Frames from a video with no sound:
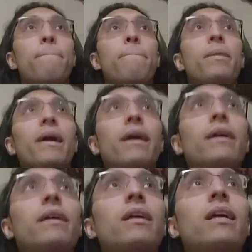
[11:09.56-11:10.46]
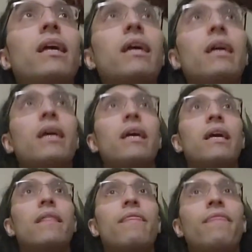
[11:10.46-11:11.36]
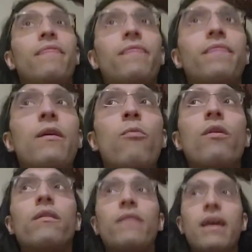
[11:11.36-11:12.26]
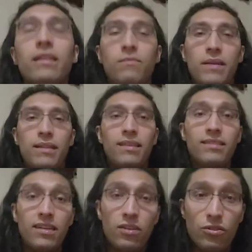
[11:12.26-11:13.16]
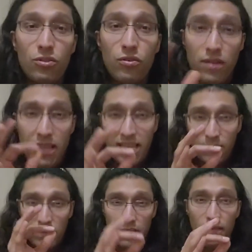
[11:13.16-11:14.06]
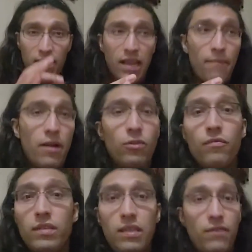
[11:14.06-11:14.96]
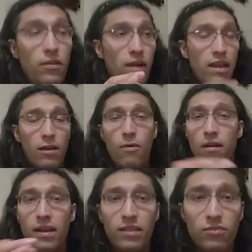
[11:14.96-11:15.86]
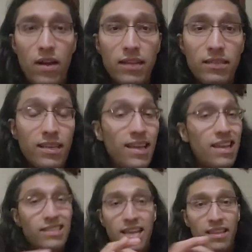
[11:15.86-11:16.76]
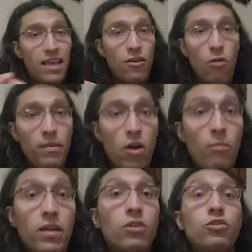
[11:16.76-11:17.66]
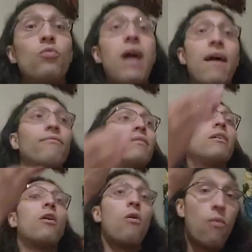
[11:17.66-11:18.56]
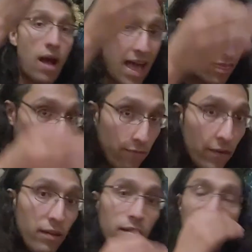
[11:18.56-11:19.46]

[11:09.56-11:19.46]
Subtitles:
but the word of that espiritista concerning that specific thing about you receiving your Elegua or getting scratched is not the end all be all, because you have to go at the foot